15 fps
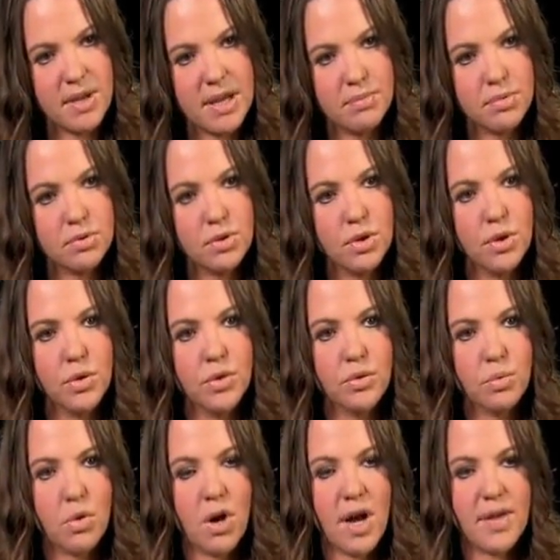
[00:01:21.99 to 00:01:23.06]
people
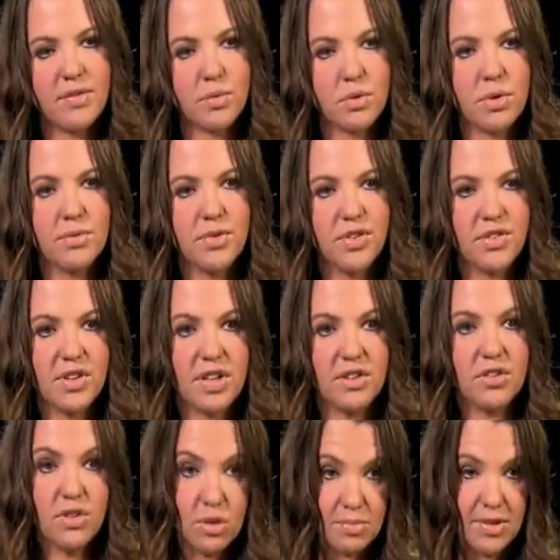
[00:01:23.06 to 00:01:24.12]
whose wives were obviously
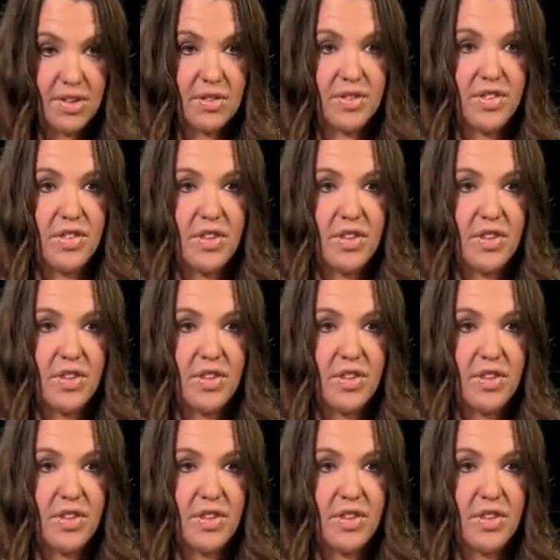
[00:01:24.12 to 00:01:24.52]
too busy for